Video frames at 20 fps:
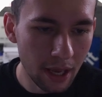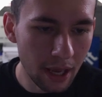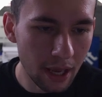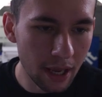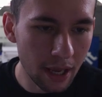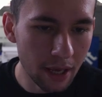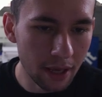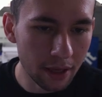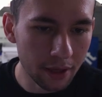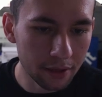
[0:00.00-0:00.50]

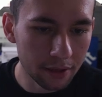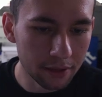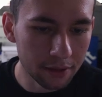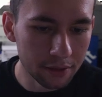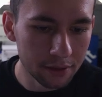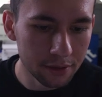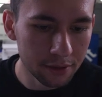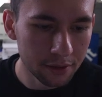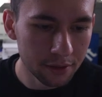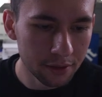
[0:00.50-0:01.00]
And
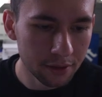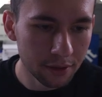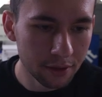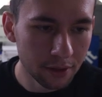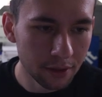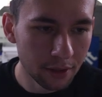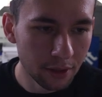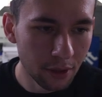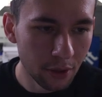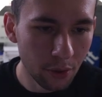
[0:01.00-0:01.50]

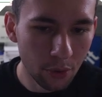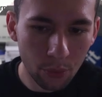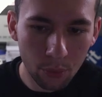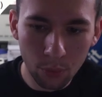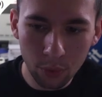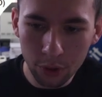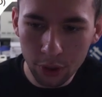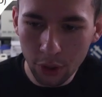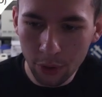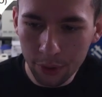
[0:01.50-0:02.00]

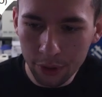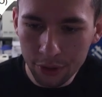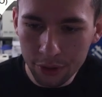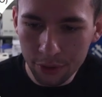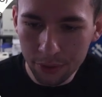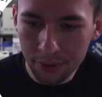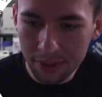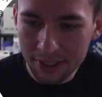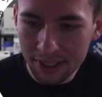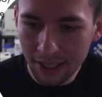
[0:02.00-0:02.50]
we're going
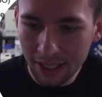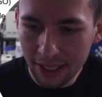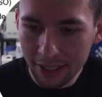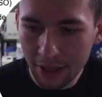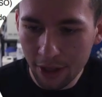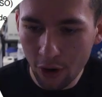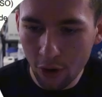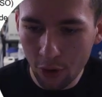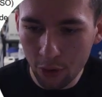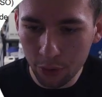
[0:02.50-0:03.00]
to select
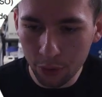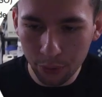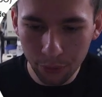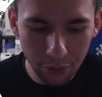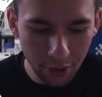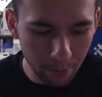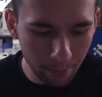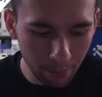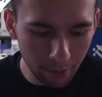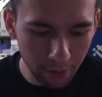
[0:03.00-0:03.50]
the article
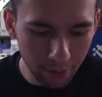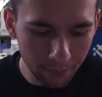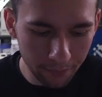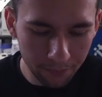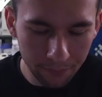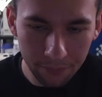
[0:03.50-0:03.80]
number,